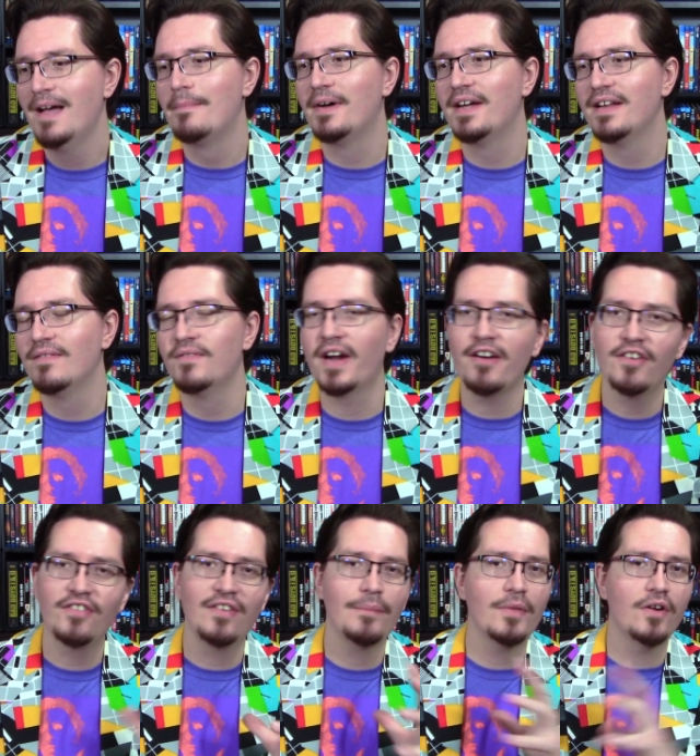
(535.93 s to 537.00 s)
but very
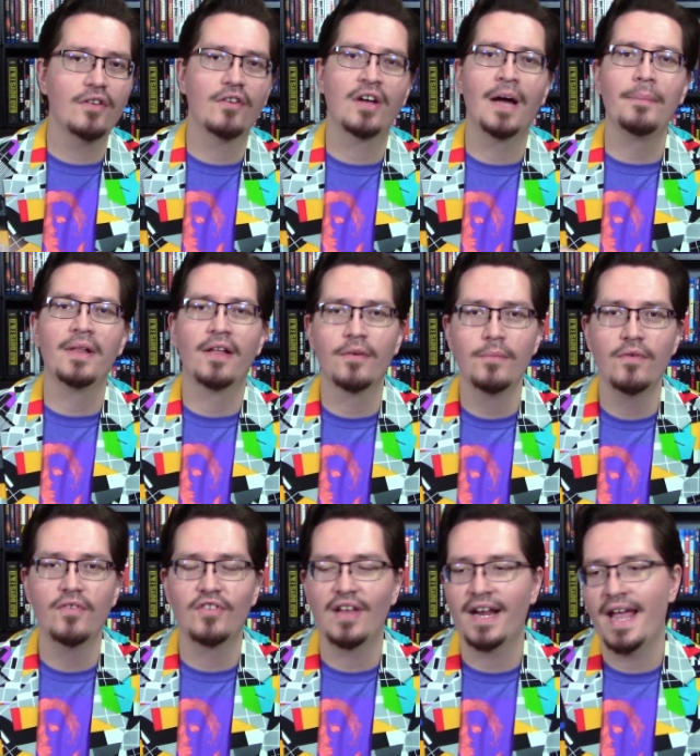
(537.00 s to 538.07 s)
similar to a couple other
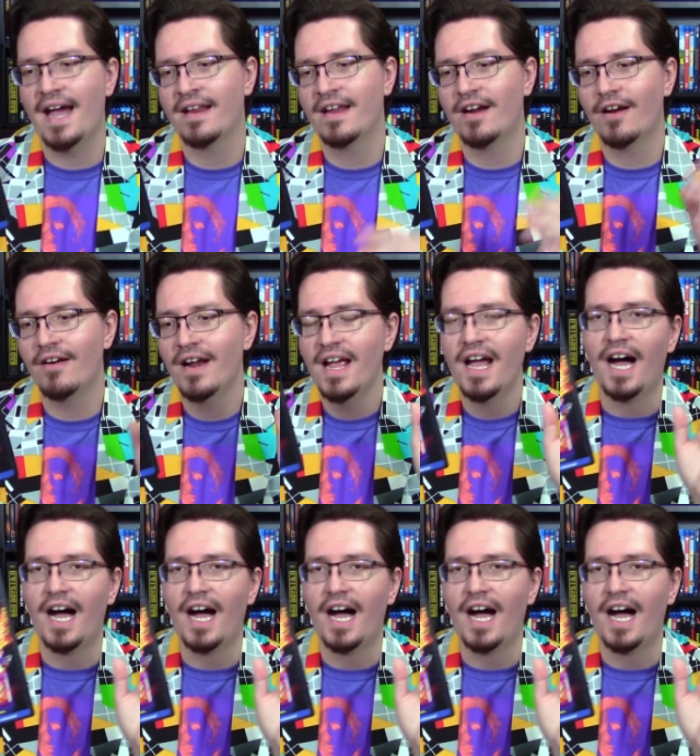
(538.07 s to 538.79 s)
movies that I got here.